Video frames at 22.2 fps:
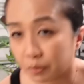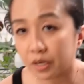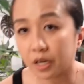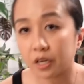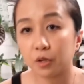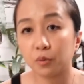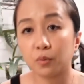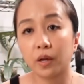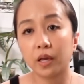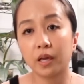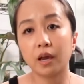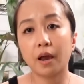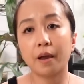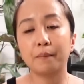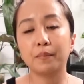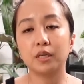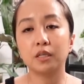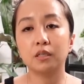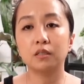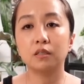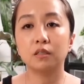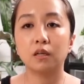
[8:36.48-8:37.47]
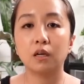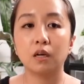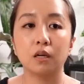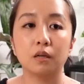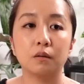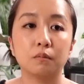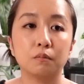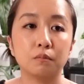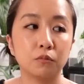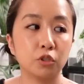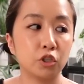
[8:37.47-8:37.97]
But anyway, I'm
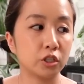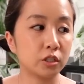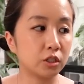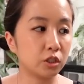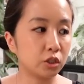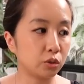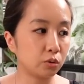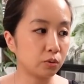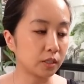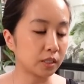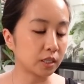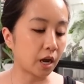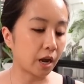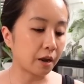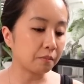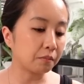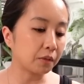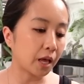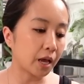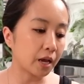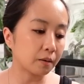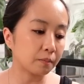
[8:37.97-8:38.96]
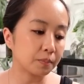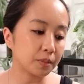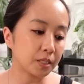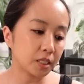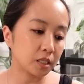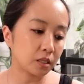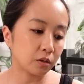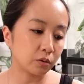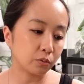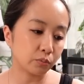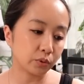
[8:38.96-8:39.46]
gonna just do a time
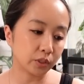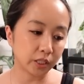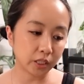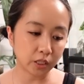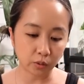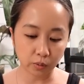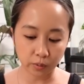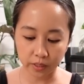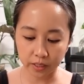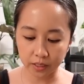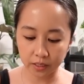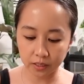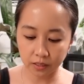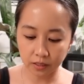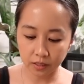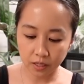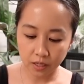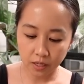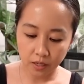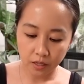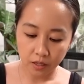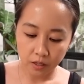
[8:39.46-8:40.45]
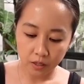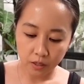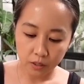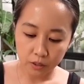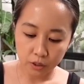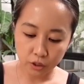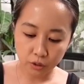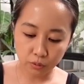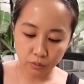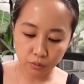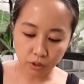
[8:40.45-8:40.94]
lapse really quick
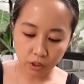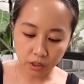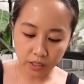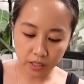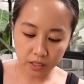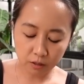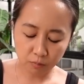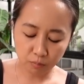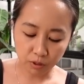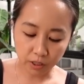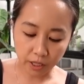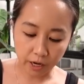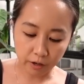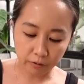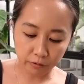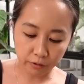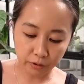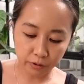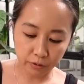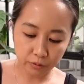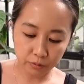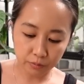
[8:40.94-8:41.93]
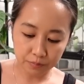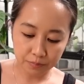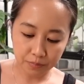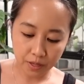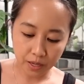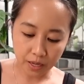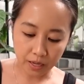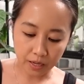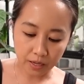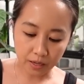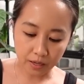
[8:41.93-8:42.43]
to clean the plant room,
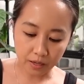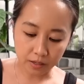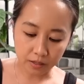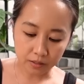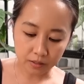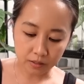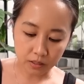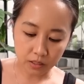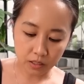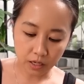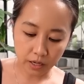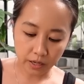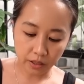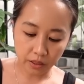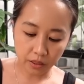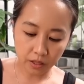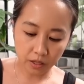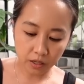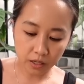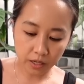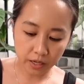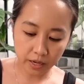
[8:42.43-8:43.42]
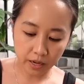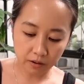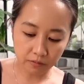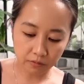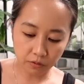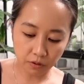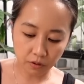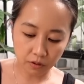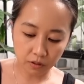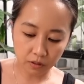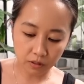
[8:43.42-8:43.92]
and I think I
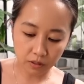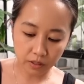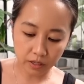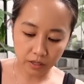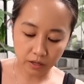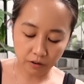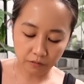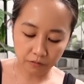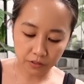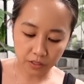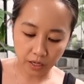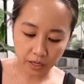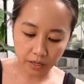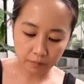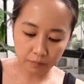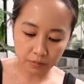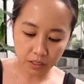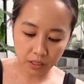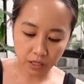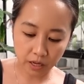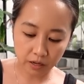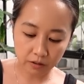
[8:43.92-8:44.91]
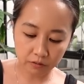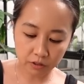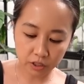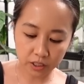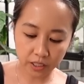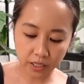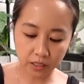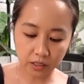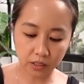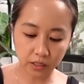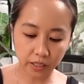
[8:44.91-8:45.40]
have enough time to kind of just
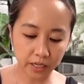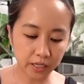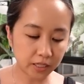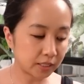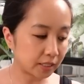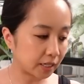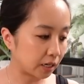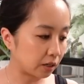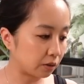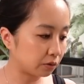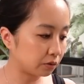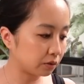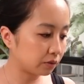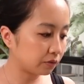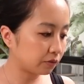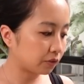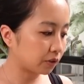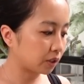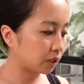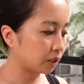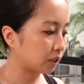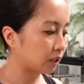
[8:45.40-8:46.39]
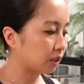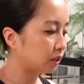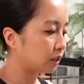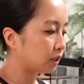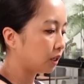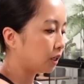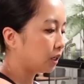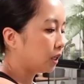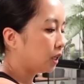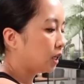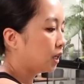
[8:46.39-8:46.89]
like lay down for
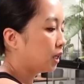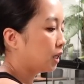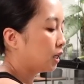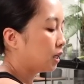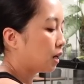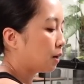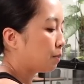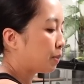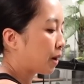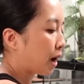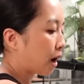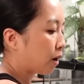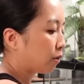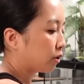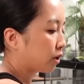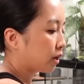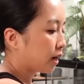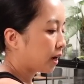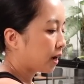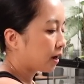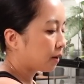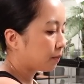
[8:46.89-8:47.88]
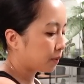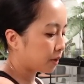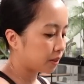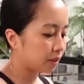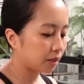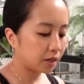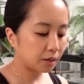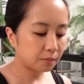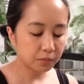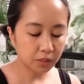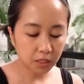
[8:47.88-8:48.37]
a power nap, and
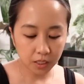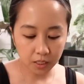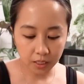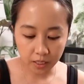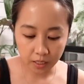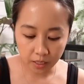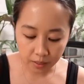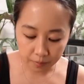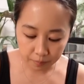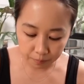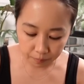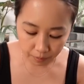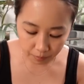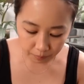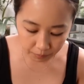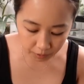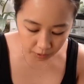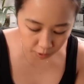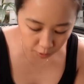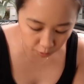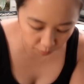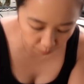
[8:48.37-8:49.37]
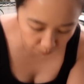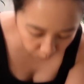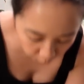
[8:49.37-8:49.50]
then I'm gonna get up, I'm gonna do the